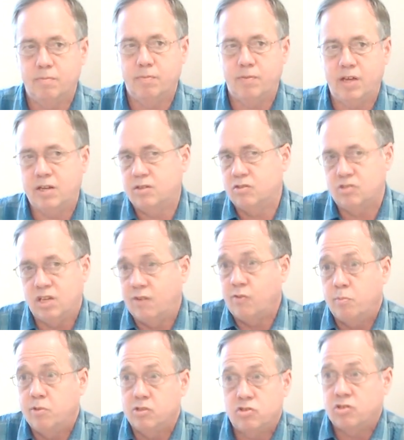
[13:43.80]
that has never
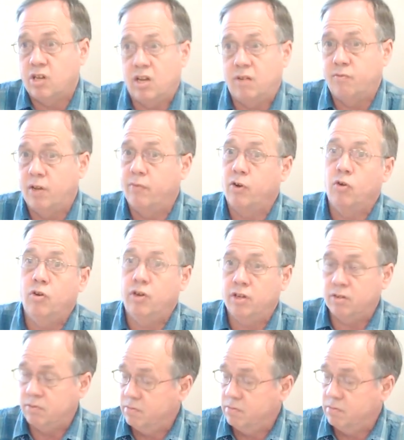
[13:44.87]
been said, I've never heard it.